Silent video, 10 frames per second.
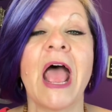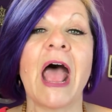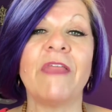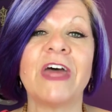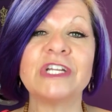
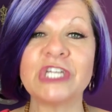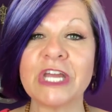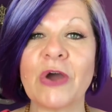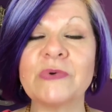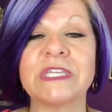And then she
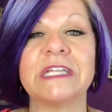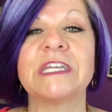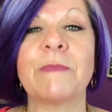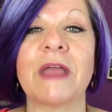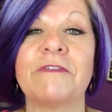goes
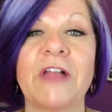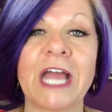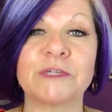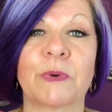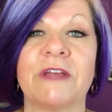into my
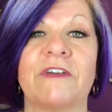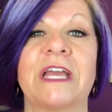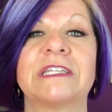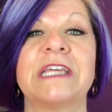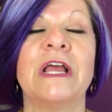flash
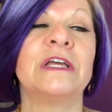briefings.